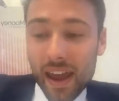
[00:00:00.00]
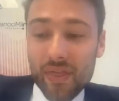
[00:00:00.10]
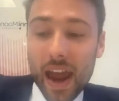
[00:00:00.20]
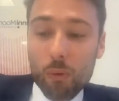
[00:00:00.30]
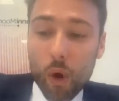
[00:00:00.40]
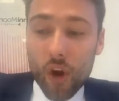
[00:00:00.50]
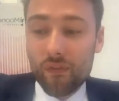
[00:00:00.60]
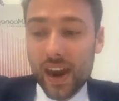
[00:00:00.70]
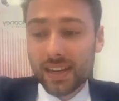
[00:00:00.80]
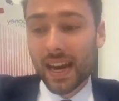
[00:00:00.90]
and they were
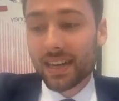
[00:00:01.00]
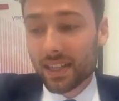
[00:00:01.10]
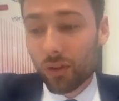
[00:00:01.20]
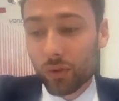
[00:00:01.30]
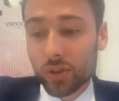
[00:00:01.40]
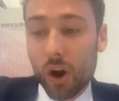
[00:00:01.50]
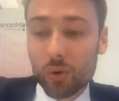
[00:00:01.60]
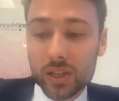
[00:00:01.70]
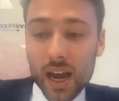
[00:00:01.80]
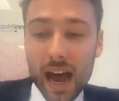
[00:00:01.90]
fantastic
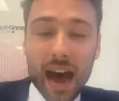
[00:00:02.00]
results.